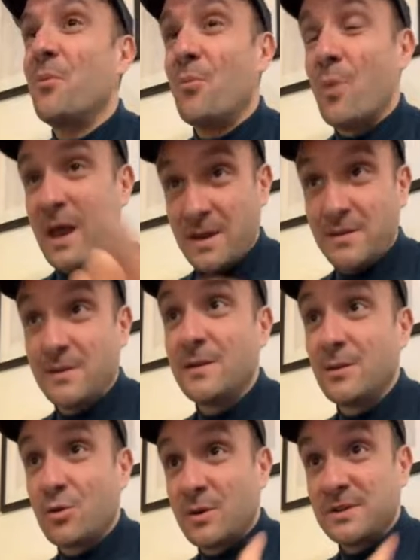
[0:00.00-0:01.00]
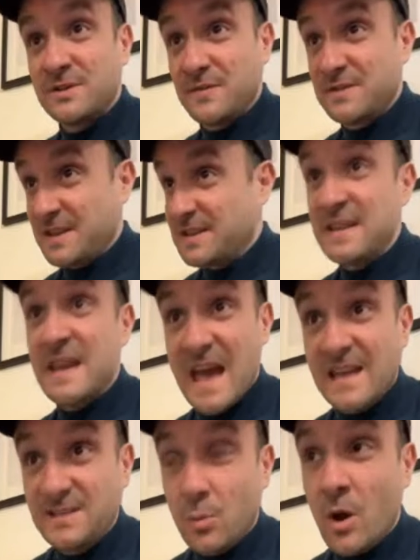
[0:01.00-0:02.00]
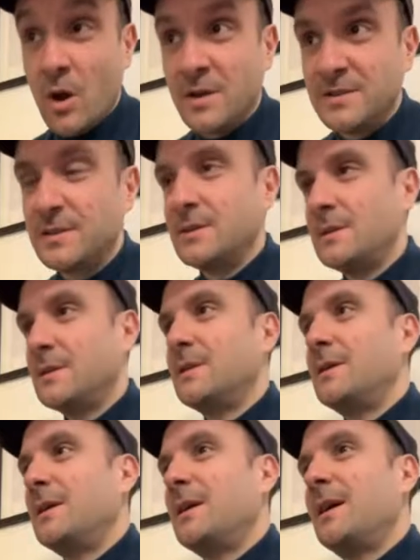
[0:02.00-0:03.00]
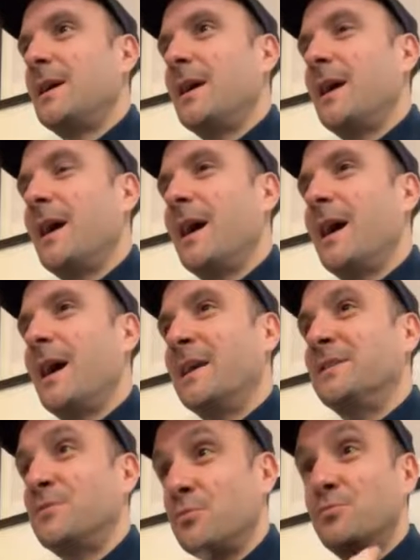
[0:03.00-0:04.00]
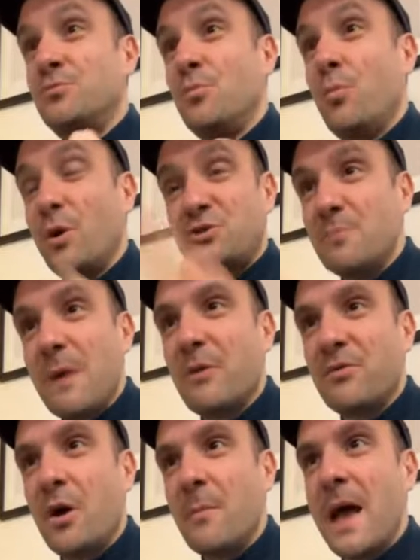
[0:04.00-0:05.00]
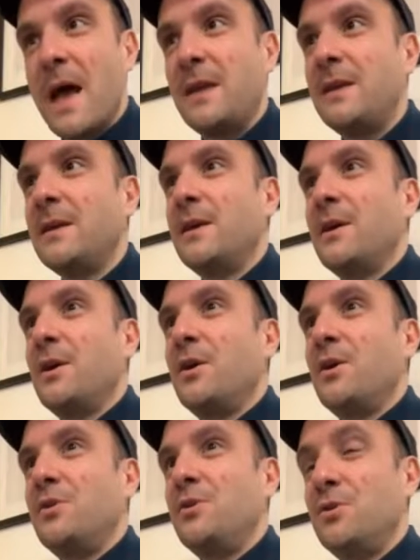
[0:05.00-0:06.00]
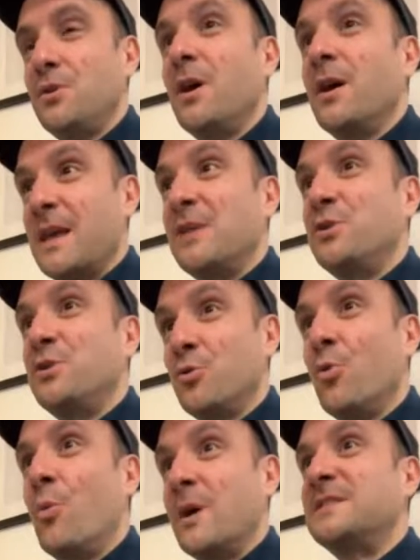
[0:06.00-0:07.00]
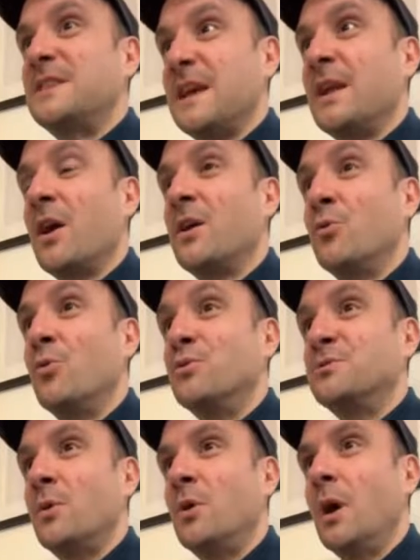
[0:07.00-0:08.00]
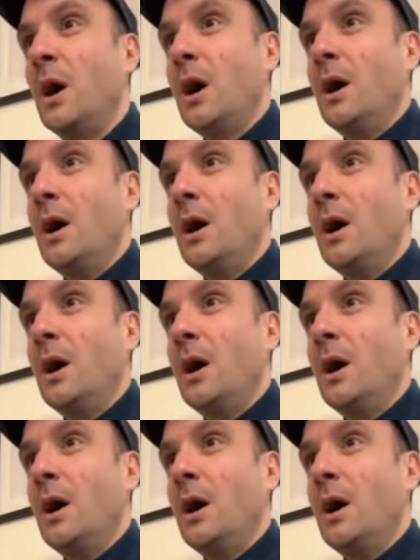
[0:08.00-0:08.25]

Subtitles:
when Christopher says the S word, and you go, "Watch your mouth, young man." Again, you can always hear like an audible,